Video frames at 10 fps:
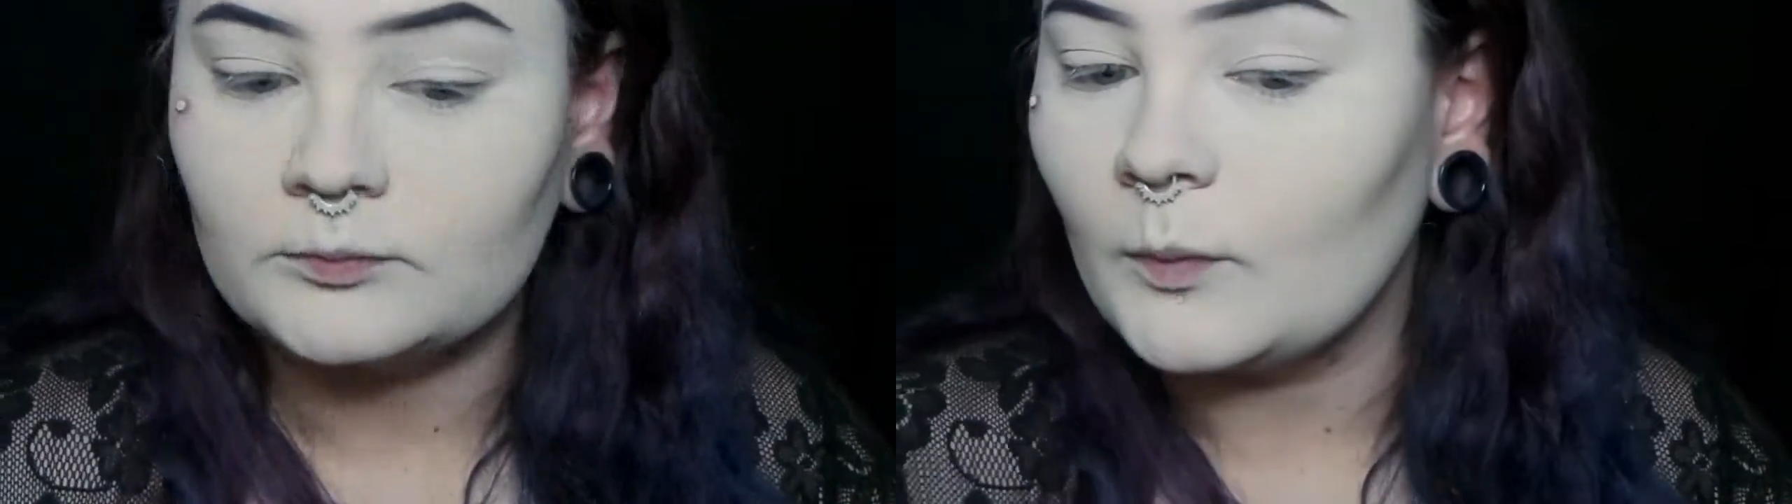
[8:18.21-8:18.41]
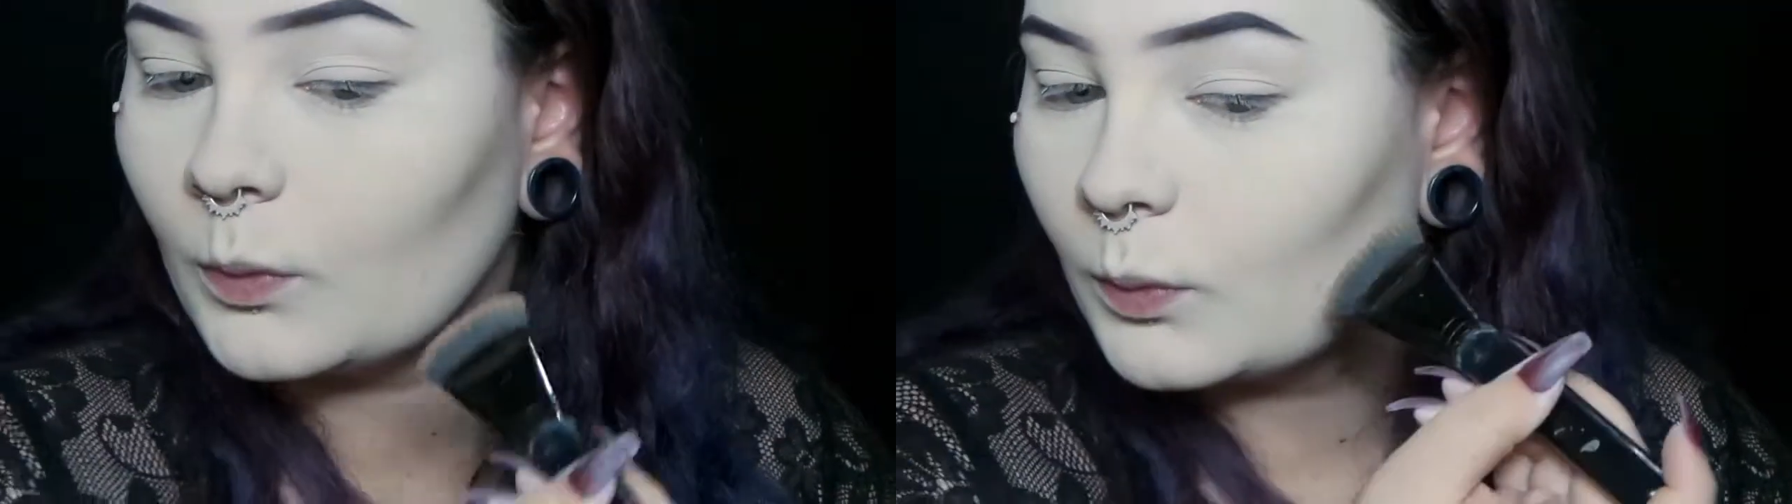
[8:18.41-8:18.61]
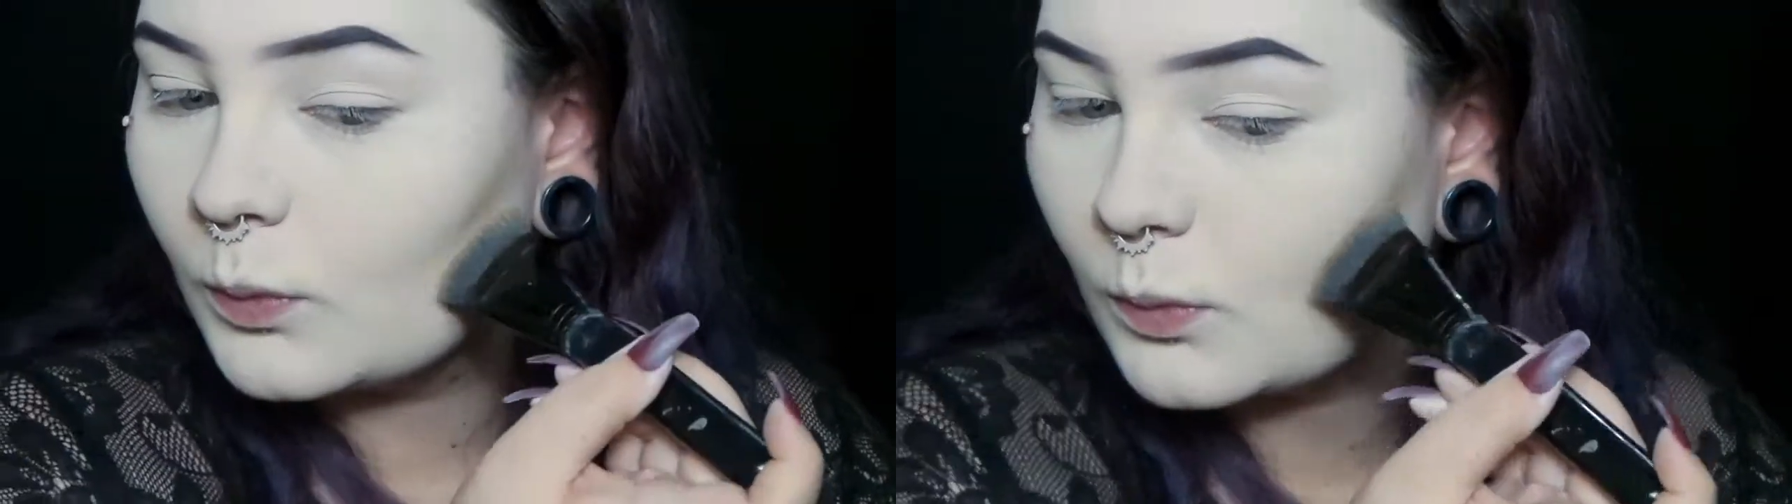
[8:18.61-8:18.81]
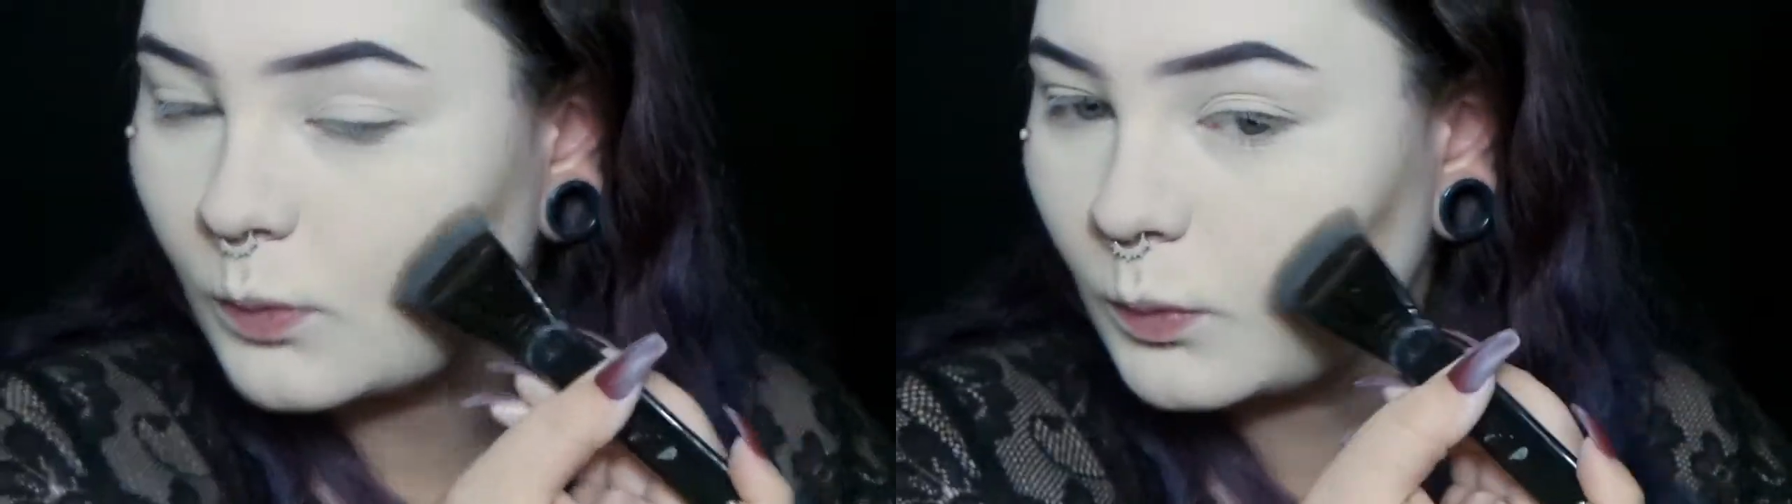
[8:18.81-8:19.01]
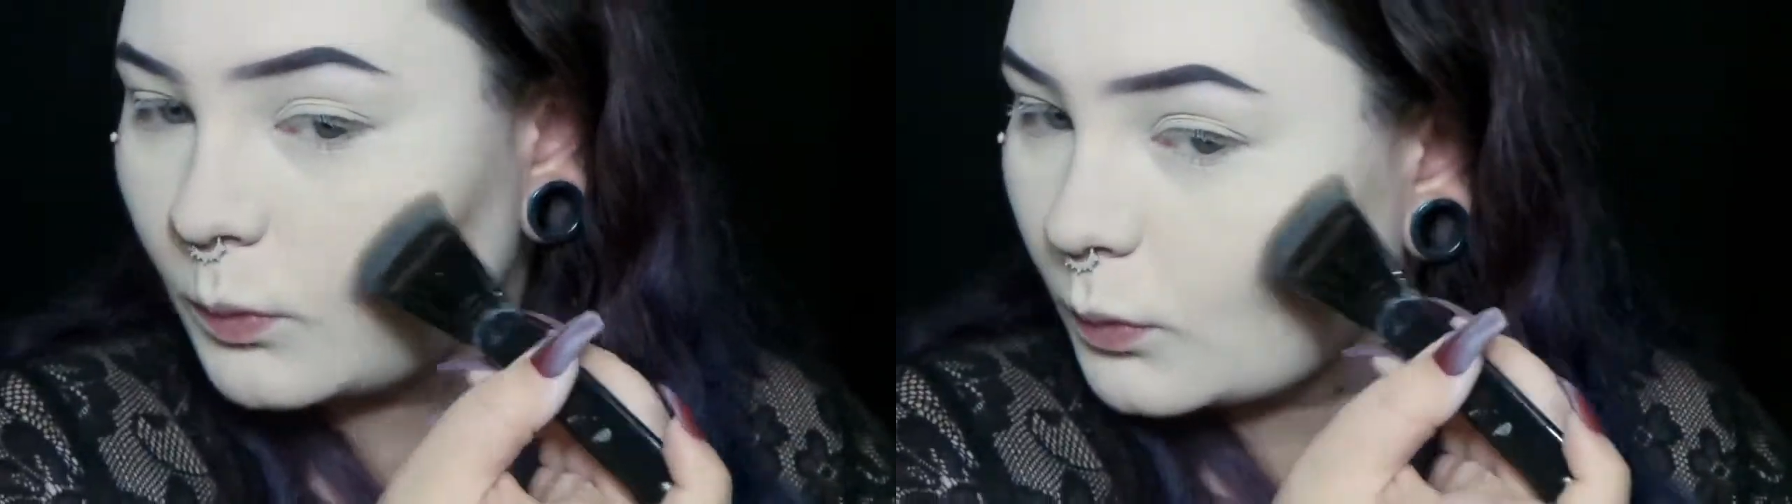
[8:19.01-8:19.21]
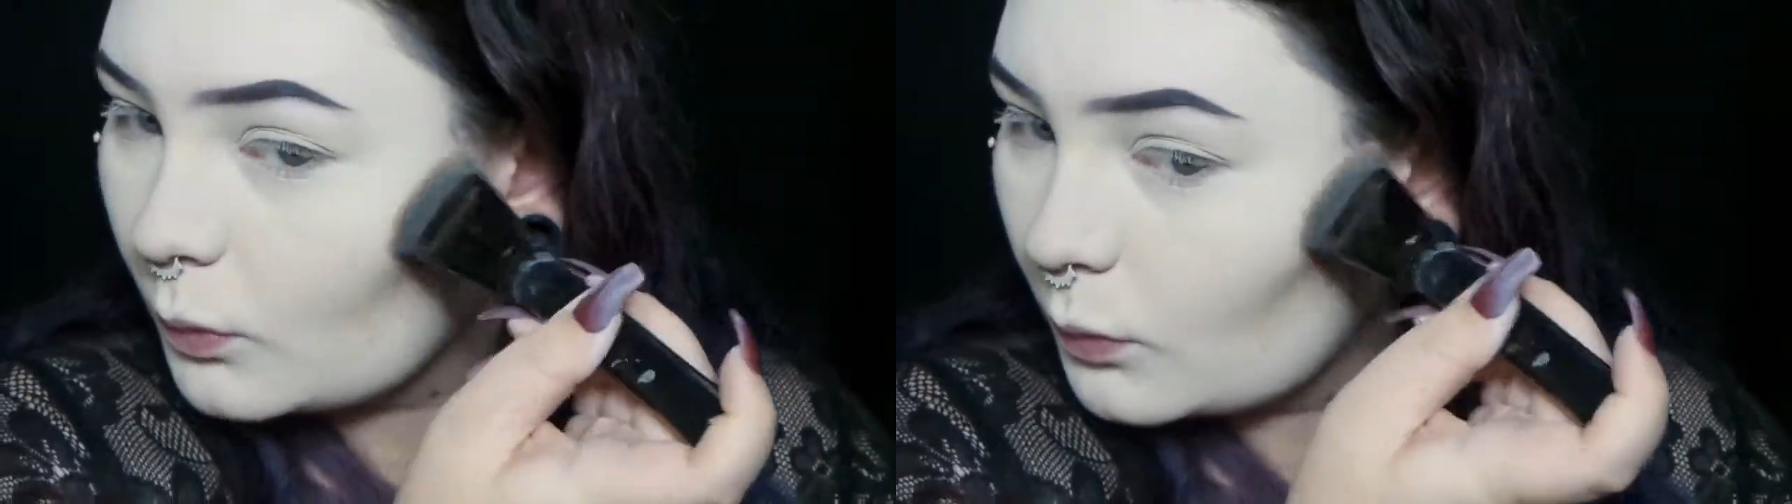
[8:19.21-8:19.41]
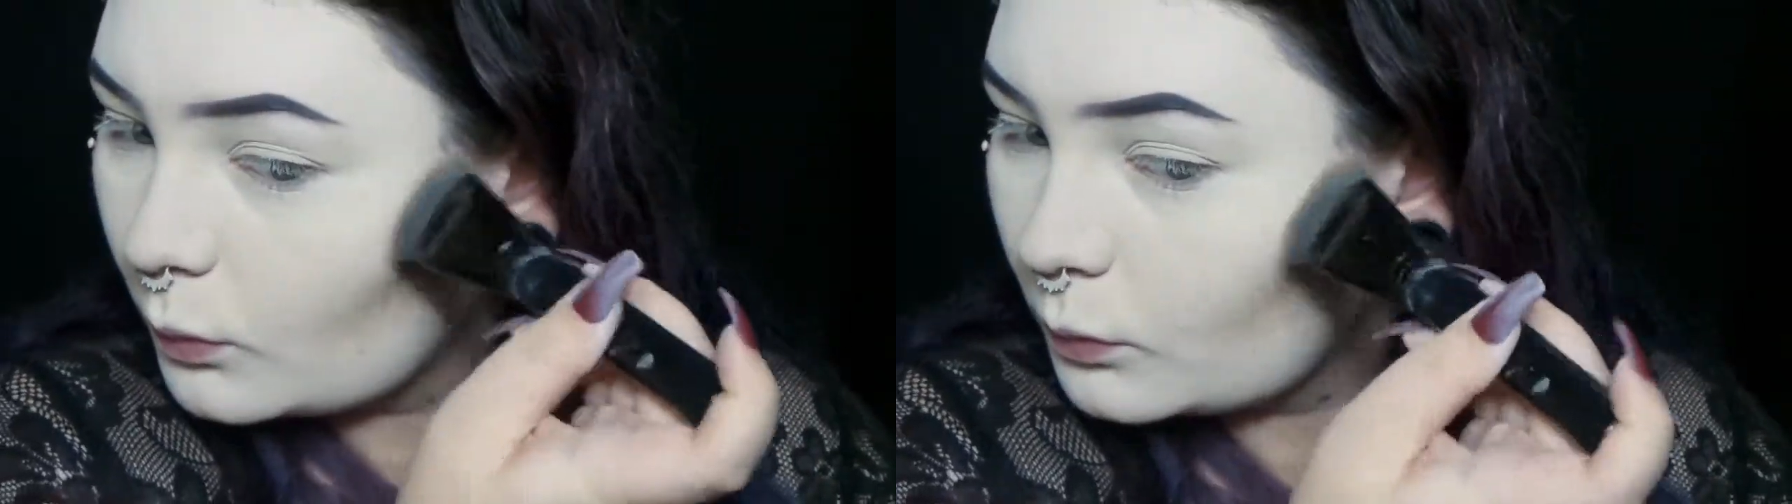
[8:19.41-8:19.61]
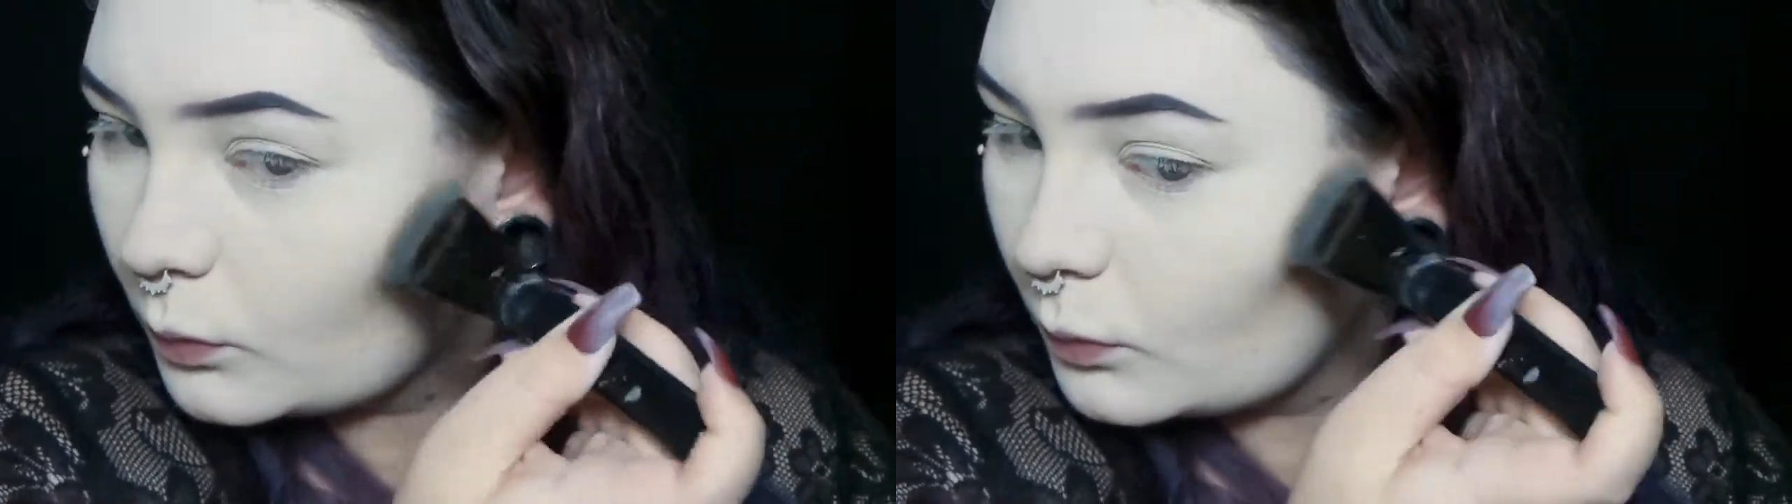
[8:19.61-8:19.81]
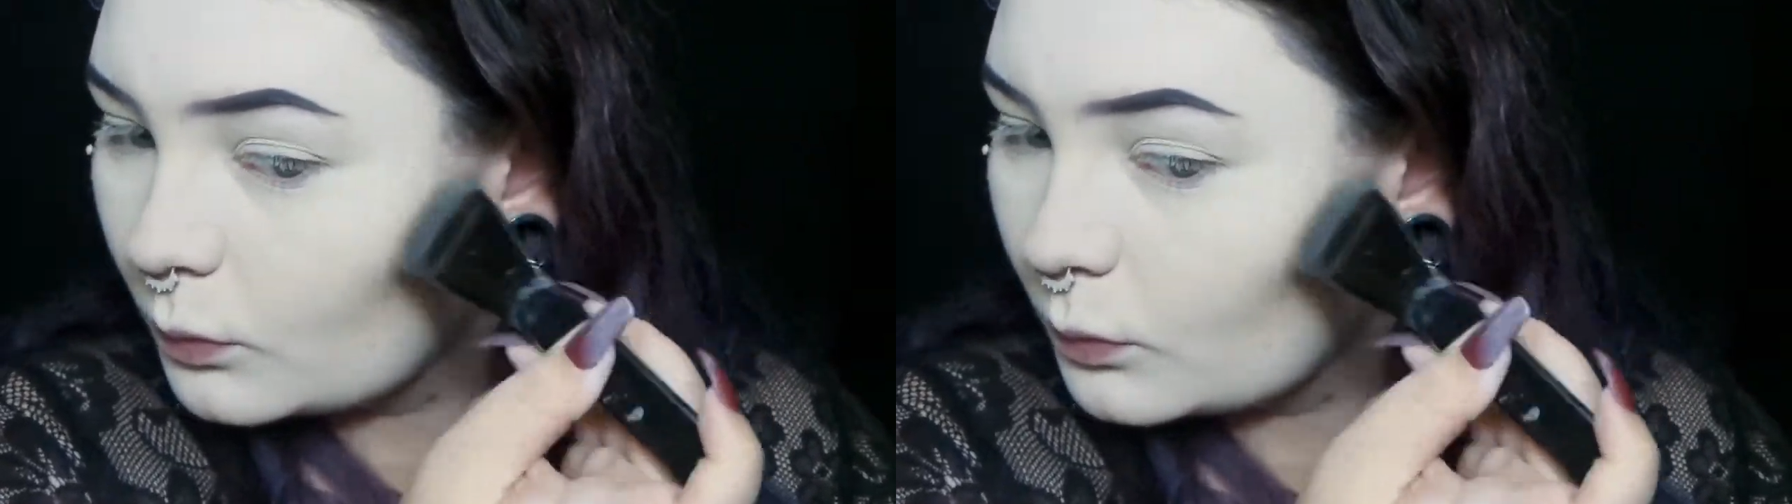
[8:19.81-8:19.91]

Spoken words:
which is easy for me to find because it's